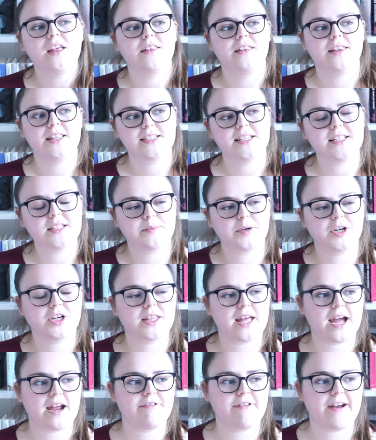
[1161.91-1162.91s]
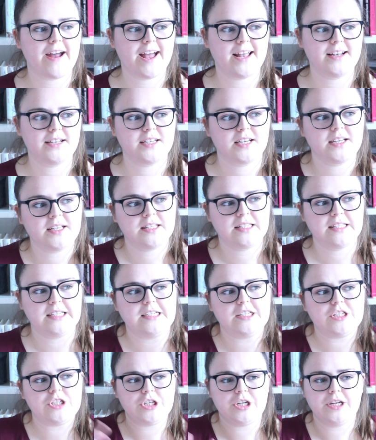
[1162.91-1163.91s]
This is a book that I read
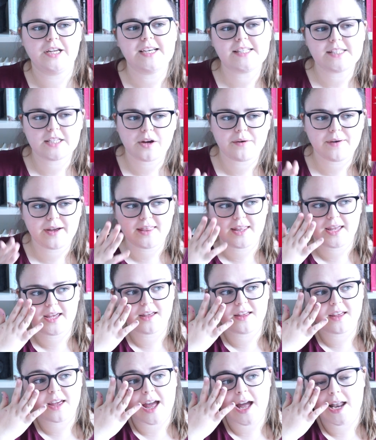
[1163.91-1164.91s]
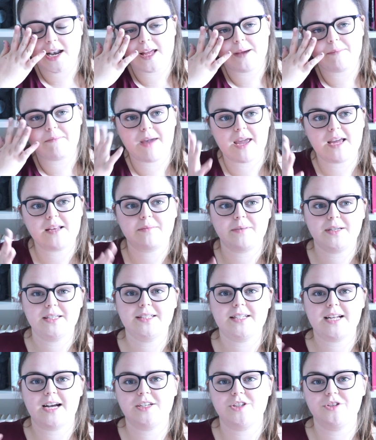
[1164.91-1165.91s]
like two years ago, I think, and it made me
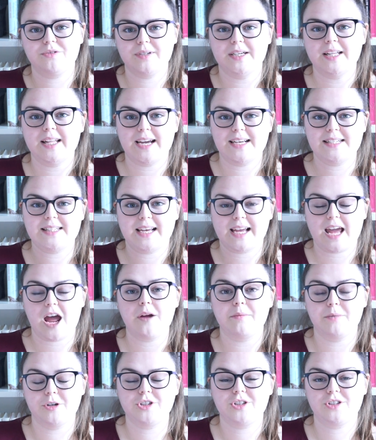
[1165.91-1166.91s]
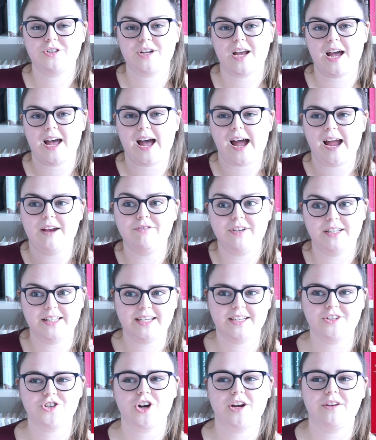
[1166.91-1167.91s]
start to realize like how much I
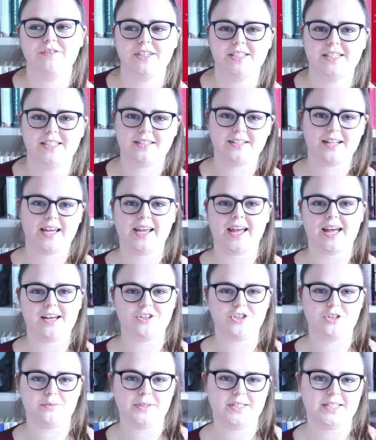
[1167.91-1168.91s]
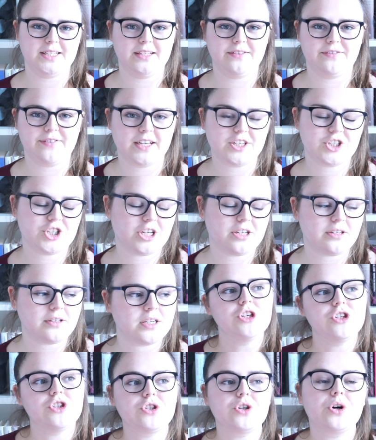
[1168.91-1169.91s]
really enjoy reading like LGBT fiction.
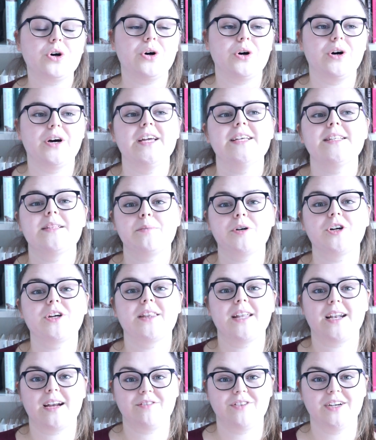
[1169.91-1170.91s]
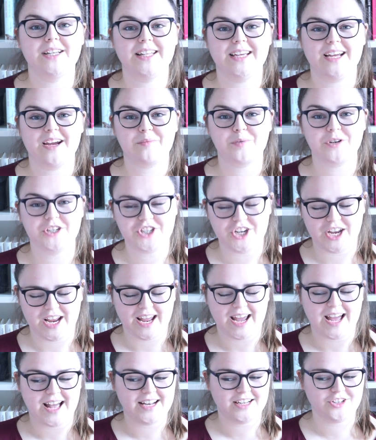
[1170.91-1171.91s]
So it's a book that I really
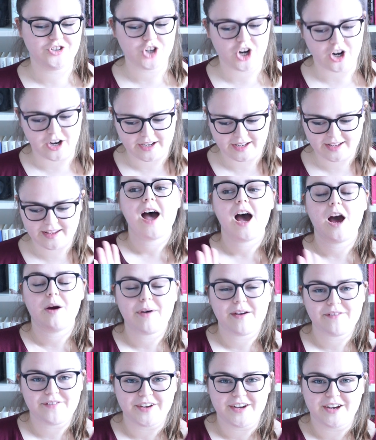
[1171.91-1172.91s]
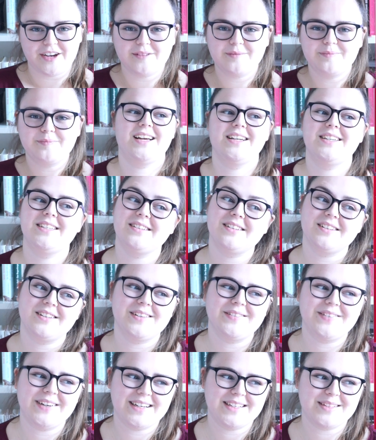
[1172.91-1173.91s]
appreciate and enjoy. However, I didn't
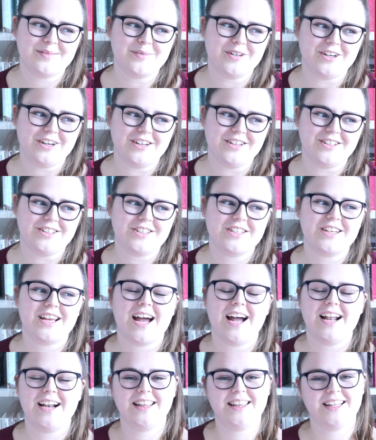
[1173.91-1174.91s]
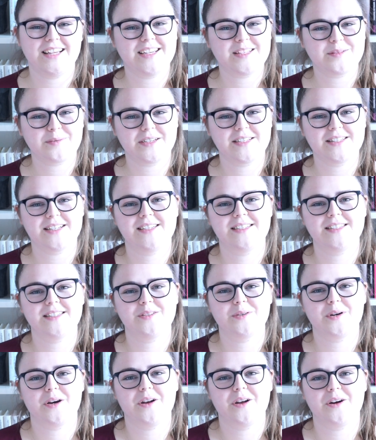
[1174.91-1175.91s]
love it as much, and I think it's because I listened
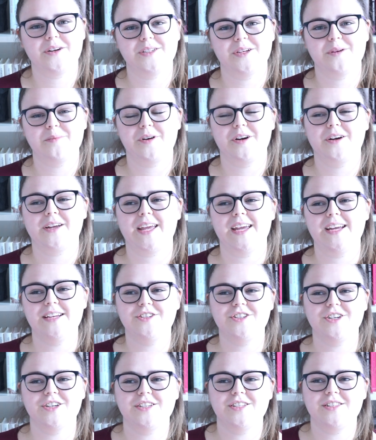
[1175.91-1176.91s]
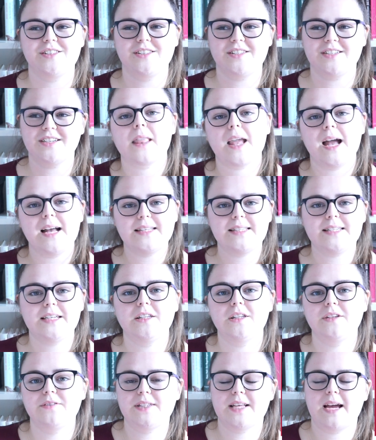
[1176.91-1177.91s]
to it on audiobook. It just I
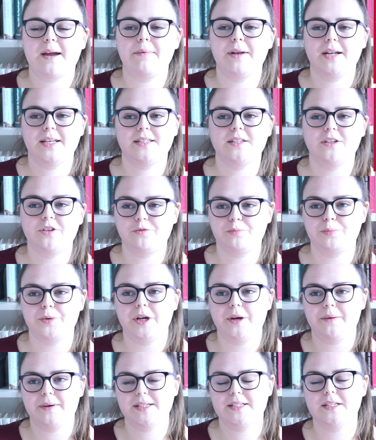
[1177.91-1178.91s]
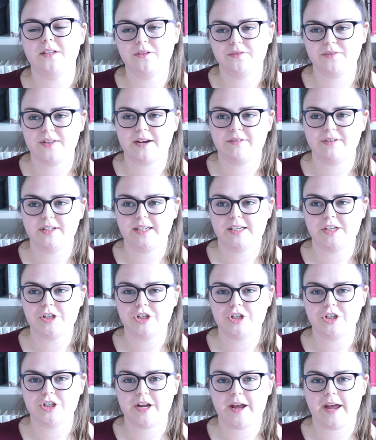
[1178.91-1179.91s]
still love Simon, I still love Blue, I still love their
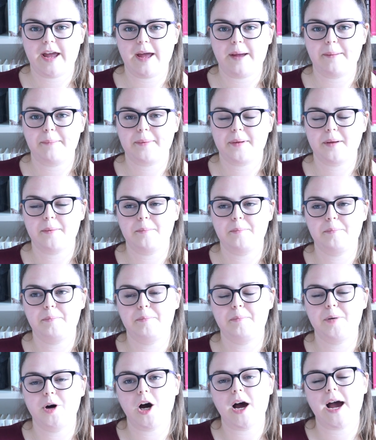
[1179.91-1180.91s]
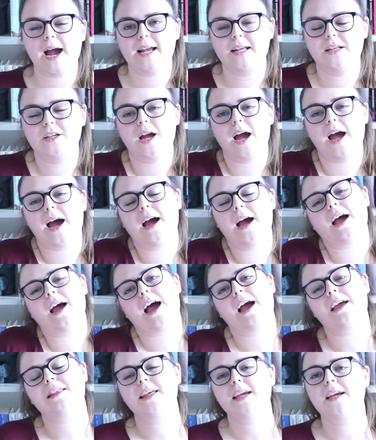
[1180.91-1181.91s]
relationship, but I
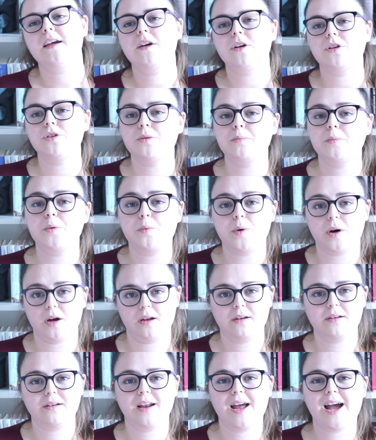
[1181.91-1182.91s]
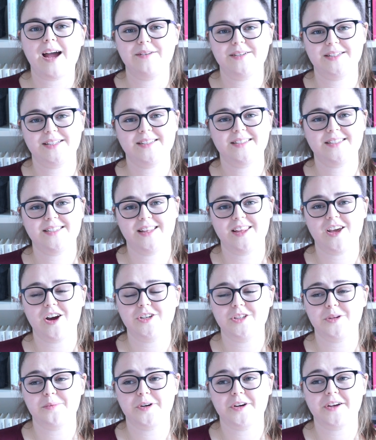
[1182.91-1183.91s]
I think number one, I was listening to the
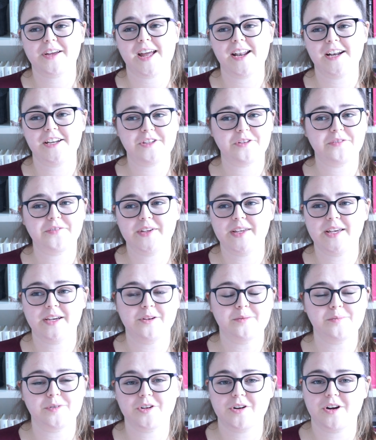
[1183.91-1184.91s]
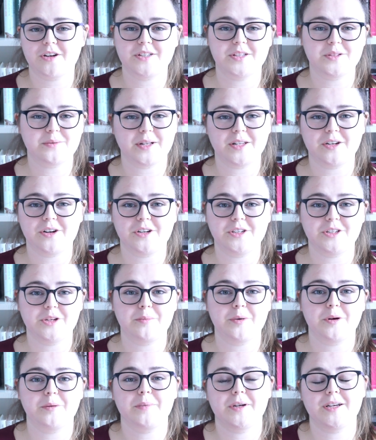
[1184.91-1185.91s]
audiobook and I don't think it comes across as well in
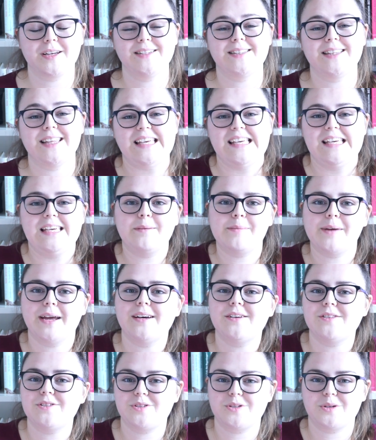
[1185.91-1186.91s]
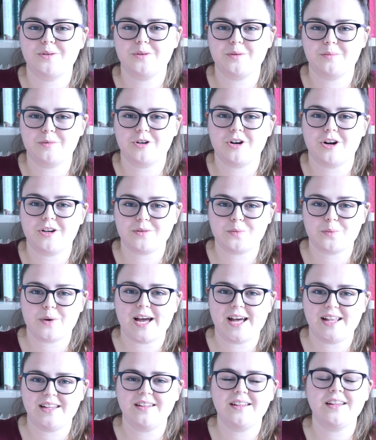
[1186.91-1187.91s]
audiobook because the emails don't come across
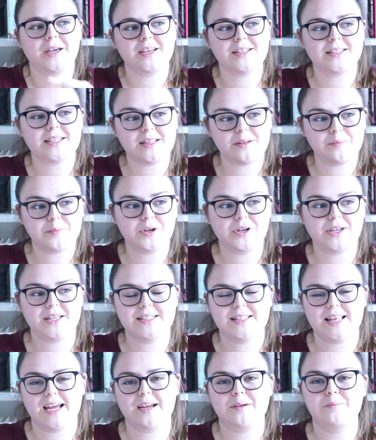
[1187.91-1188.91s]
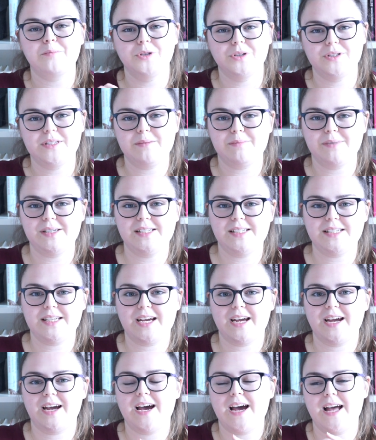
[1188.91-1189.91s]
well. Because in the book it's like
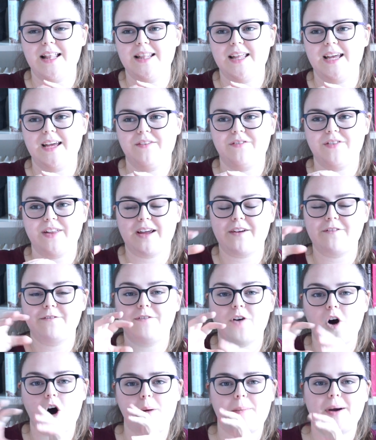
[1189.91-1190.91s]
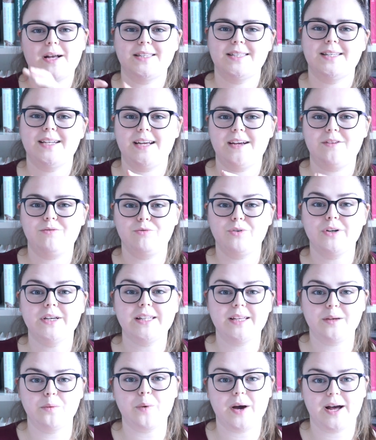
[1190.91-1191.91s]
multimedia and they've like formatted it
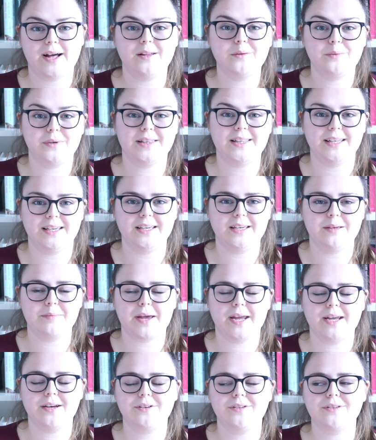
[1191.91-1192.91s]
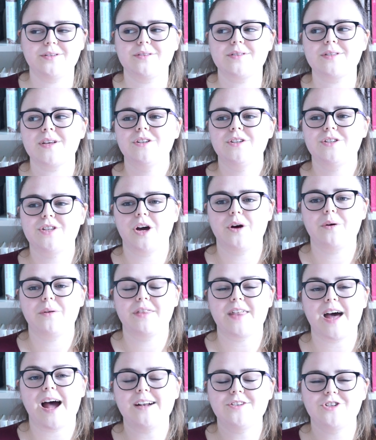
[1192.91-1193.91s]
really well with the emails. So
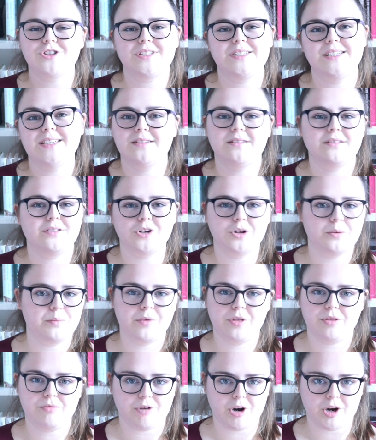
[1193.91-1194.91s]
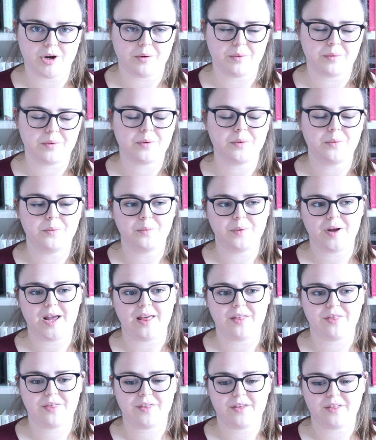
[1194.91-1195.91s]
that just didn't come through
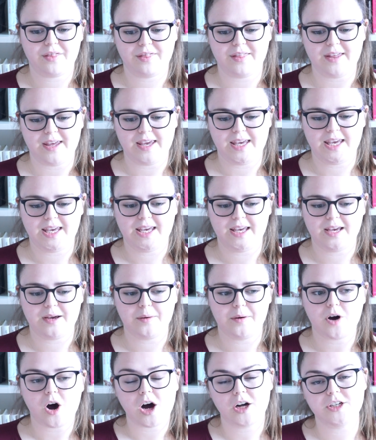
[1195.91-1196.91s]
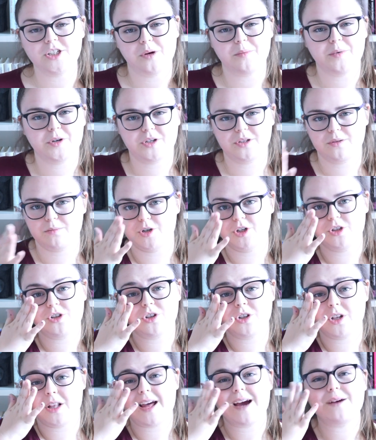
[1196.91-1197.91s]
with the audiobook as much.
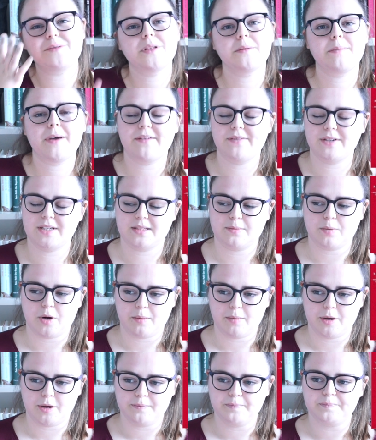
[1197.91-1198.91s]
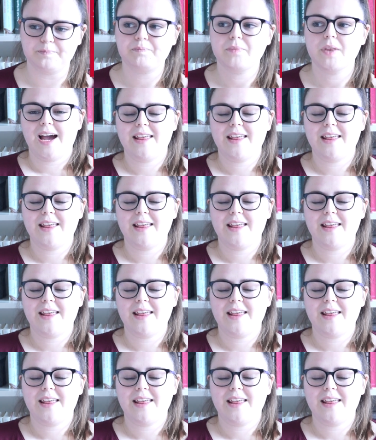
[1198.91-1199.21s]
So that was a bit of a disappointment.